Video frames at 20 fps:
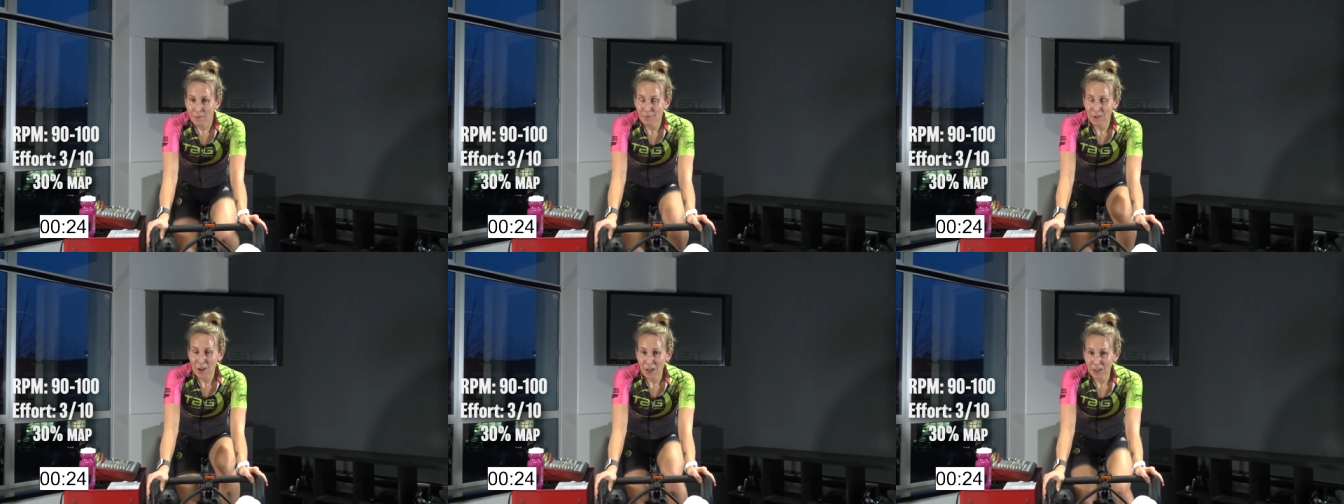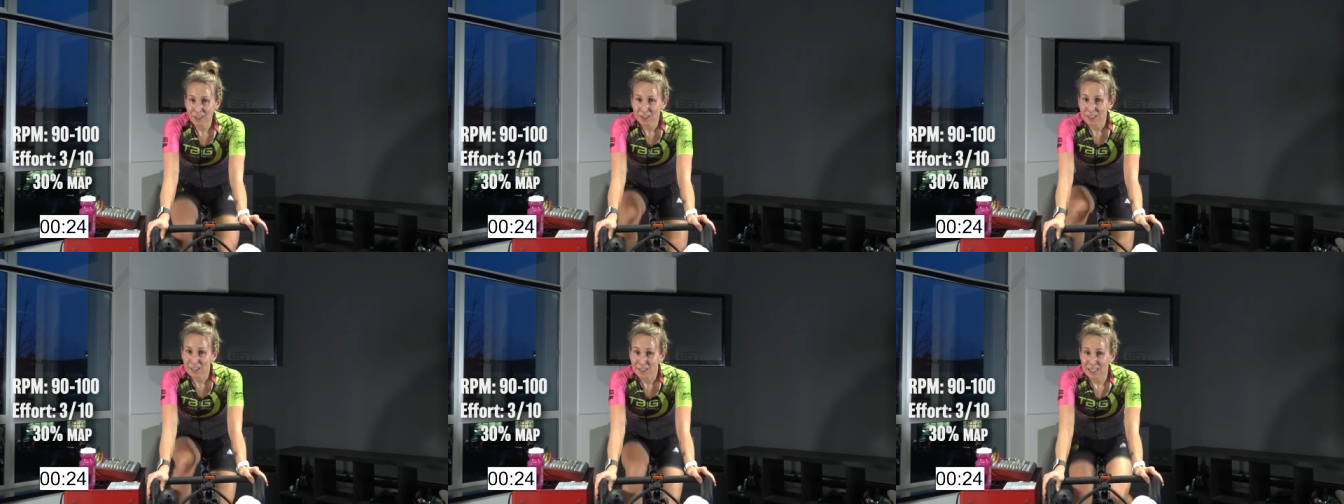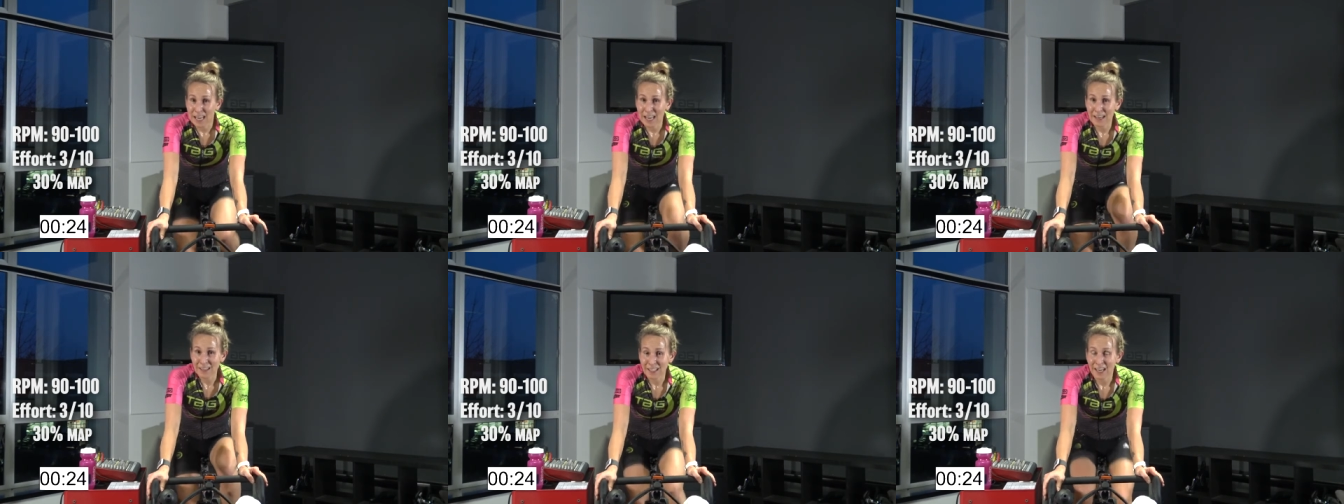false
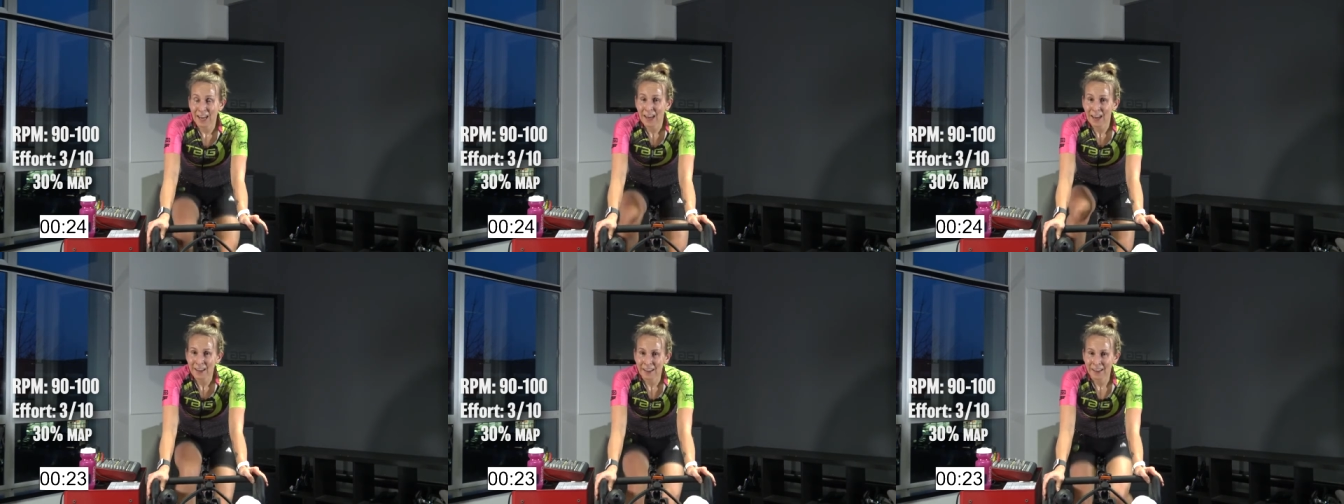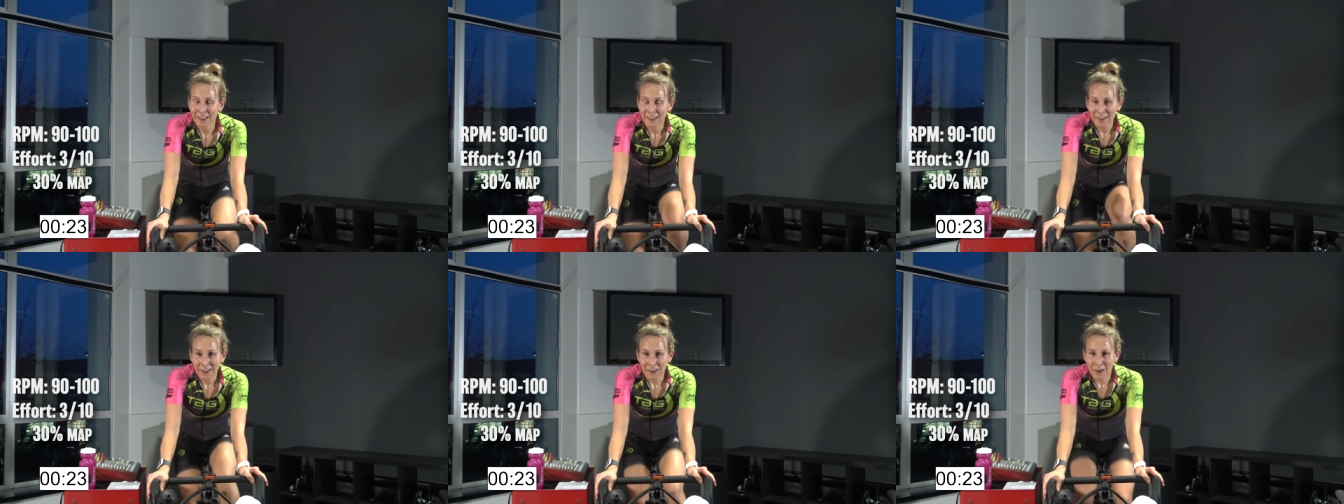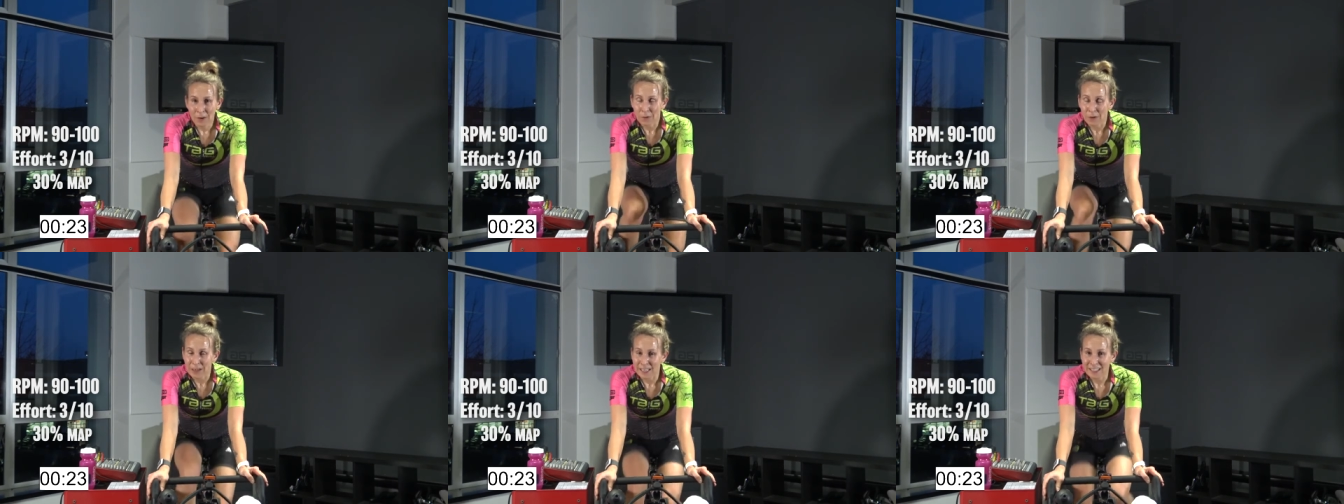descent
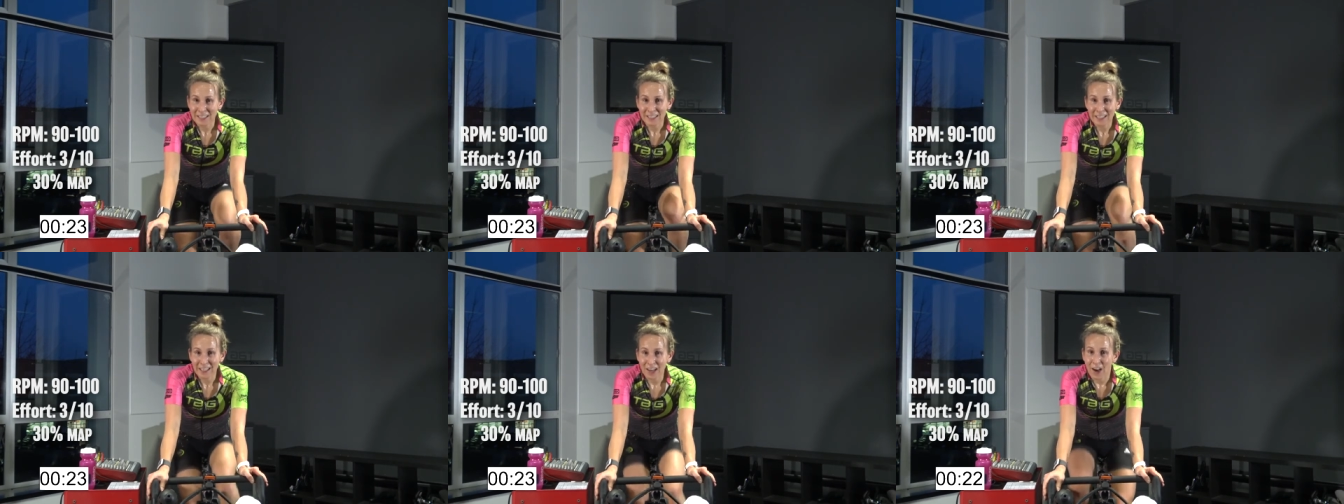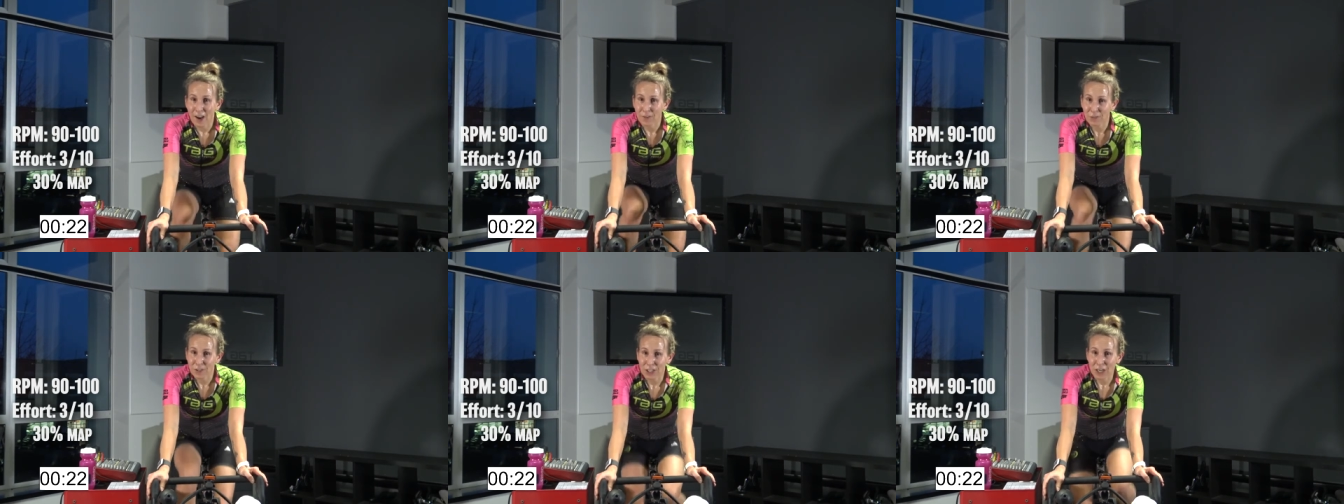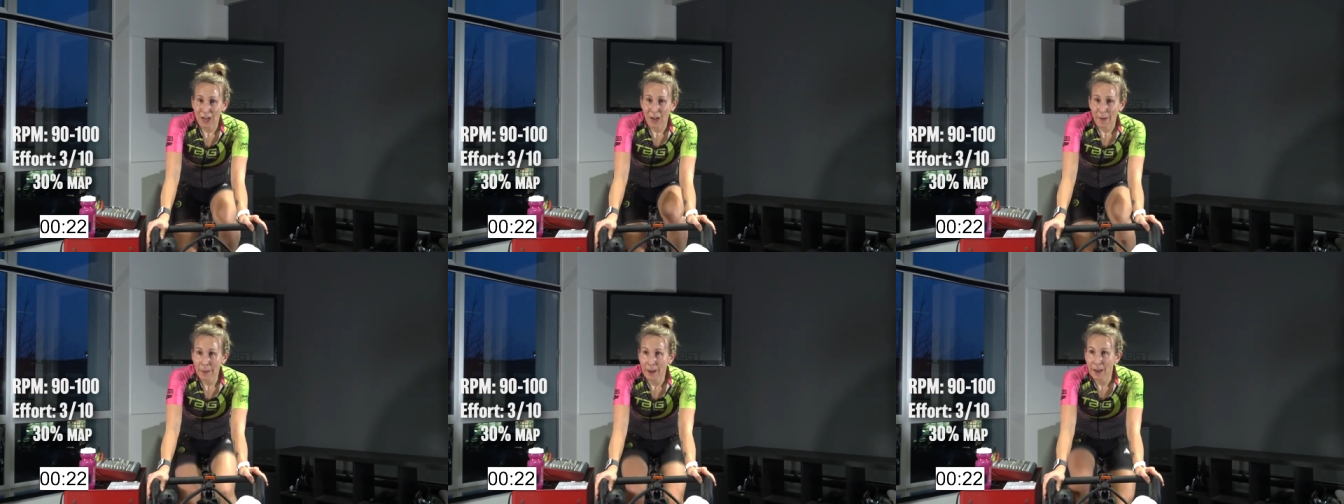right to the coffee
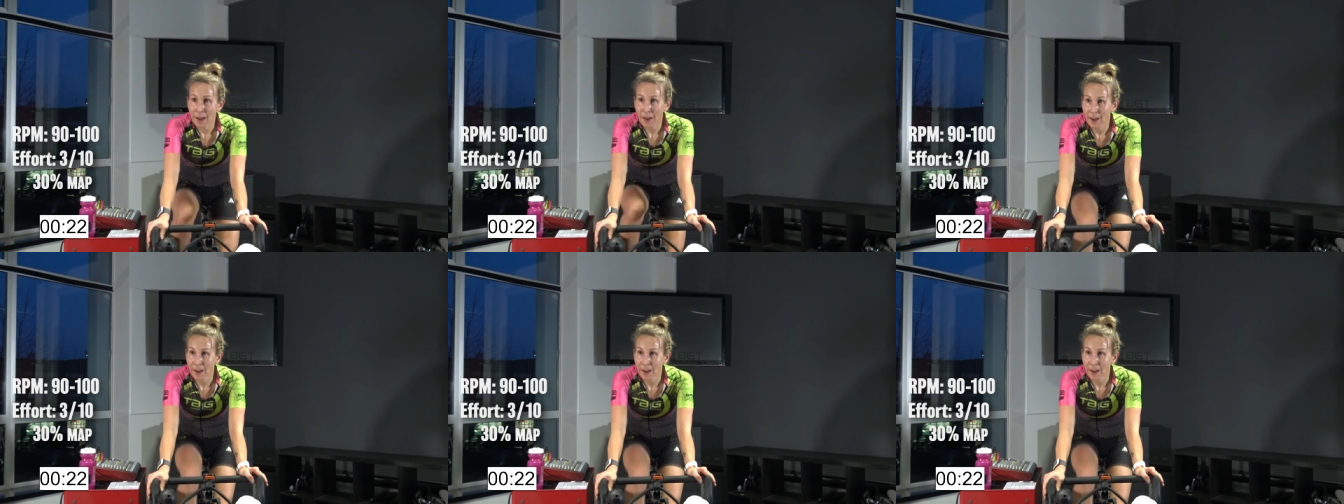shop.